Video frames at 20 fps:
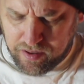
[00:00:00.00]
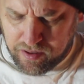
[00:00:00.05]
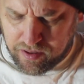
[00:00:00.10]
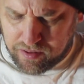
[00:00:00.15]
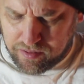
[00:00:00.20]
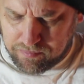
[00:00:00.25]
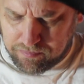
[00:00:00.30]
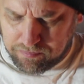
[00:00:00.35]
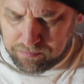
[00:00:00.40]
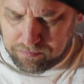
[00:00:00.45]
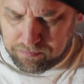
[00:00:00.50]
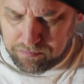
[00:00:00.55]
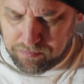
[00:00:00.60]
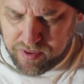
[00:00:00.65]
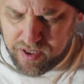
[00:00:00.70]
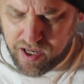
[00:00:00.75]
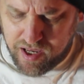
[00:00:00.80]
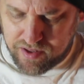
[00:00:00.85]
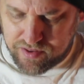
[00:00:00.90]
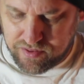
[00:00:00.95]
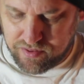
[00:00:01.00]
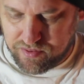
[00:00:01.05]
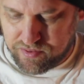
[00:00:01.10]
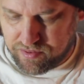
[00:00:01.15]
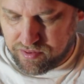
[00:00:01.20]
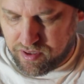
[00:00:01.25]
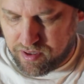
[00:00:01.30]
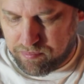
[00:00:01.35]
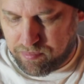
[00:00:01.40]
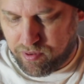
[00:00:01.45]
But yeah, so there's
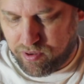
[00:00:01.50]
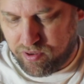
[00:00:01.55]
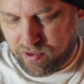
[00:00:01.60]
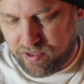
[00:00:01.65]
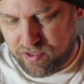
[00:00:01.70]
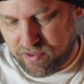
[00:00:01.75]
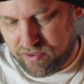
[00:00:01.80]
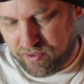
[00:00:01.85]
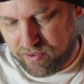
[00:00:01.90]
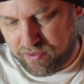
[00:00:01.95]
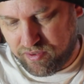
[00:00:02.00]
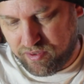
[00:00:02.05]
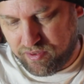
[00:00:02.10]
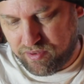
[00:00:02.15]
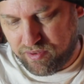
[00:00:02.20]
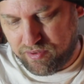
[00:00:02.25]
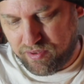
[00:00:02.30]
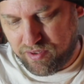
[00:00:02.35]
a lot of parties in the